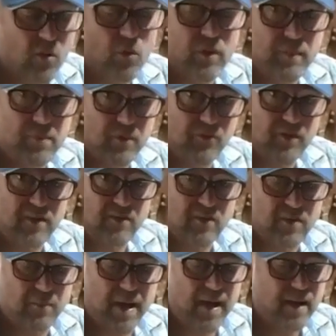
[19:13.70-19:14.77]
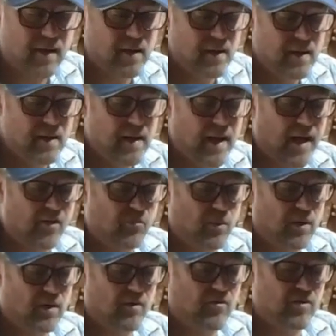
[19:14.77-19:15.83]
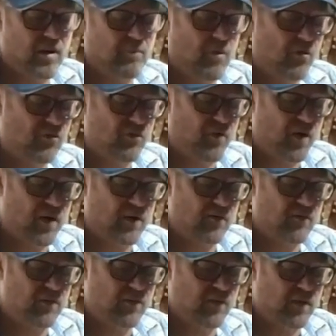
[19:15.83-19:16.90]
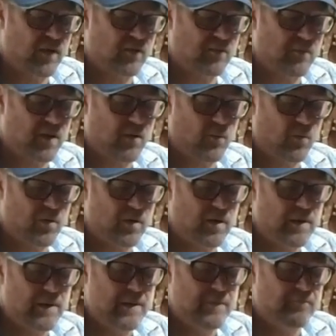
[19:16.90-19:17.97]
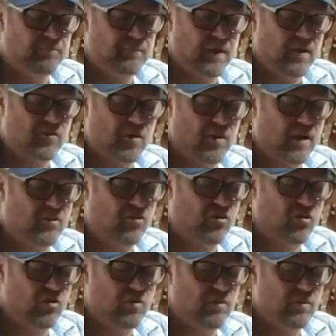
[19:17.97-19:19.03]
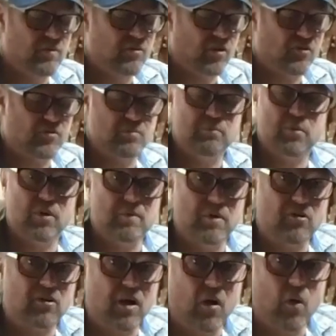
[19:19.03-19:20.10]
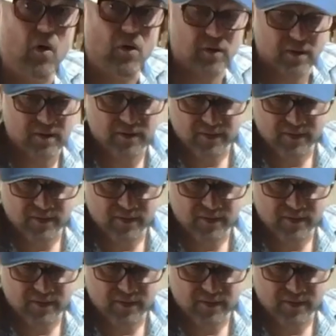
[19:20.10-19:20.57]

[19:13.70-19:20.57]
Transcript: already built into the pack, as well as emulsifiers and things like that to make it work. So it should just pretty much go on